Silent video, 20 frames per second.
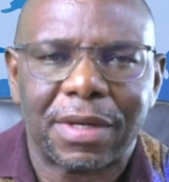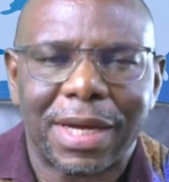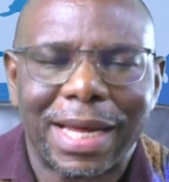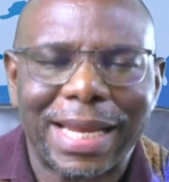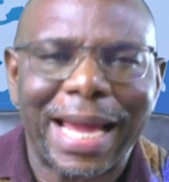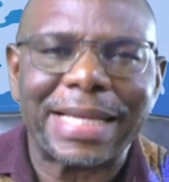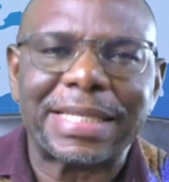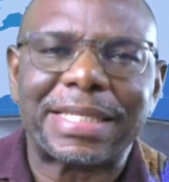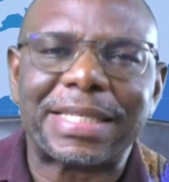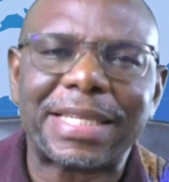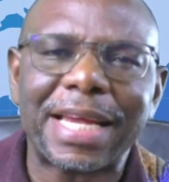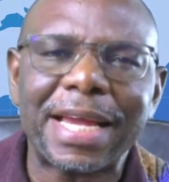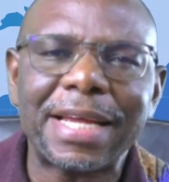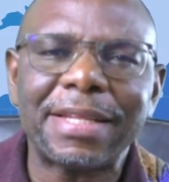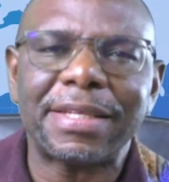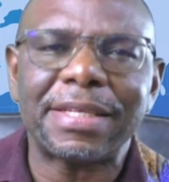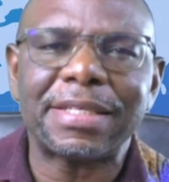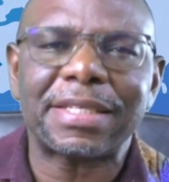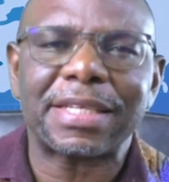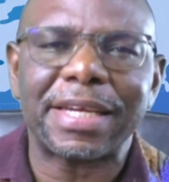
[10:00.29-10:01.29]
And I say
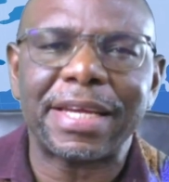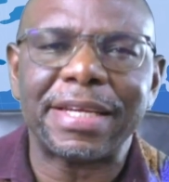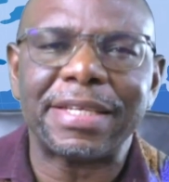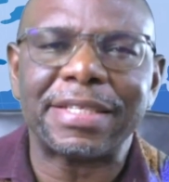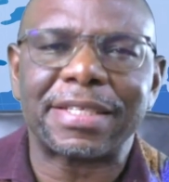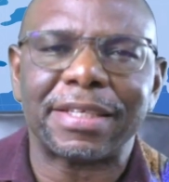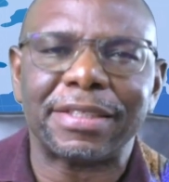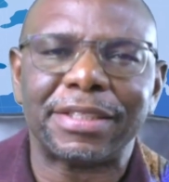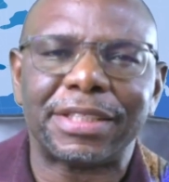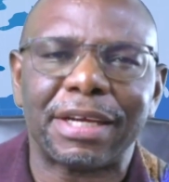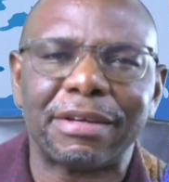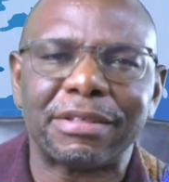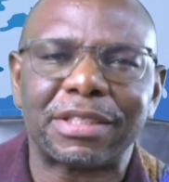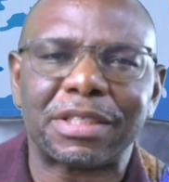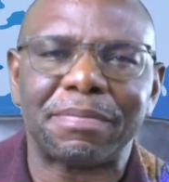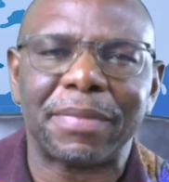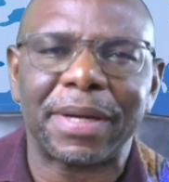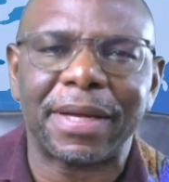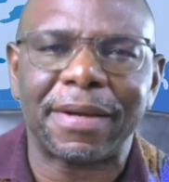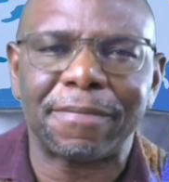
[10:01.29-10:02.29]
this, ladies and
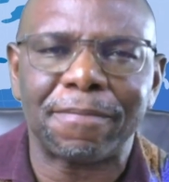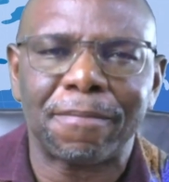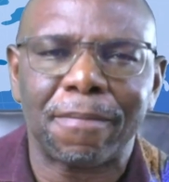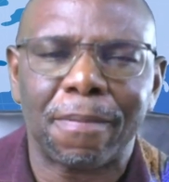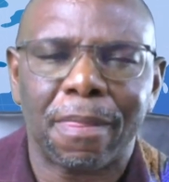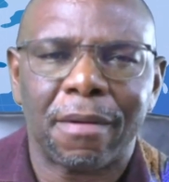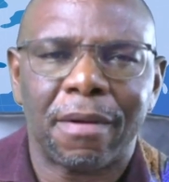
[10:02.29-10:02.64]
gentlemen,